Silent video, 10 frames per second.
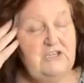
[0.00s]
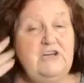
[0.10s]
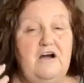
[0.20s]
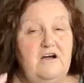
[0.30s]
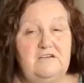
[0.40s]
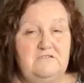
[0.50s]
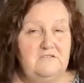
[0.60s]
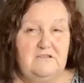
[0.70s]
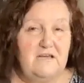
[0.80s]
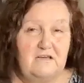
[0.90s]
you know,
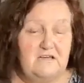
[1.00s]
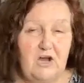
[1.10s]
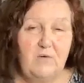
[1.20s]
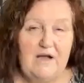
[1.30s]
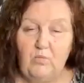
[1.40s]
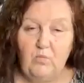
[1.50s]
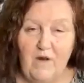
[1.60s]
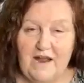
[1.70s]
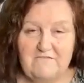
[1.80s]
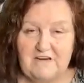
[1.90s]
and they go out
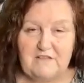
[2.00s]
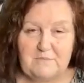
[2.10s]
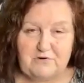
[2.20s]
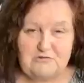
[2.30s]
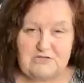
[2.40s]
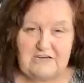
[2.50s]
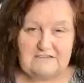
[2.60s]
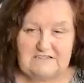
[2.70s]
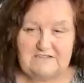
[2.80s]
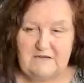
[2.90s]
wearing the
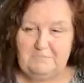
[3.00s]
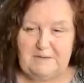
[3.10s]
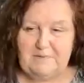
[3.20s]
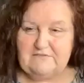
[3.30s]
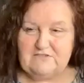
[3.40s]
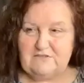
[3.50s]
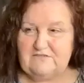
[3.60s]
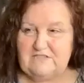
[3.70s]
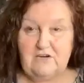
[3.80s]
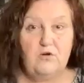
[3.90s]
product and then people have sort of said,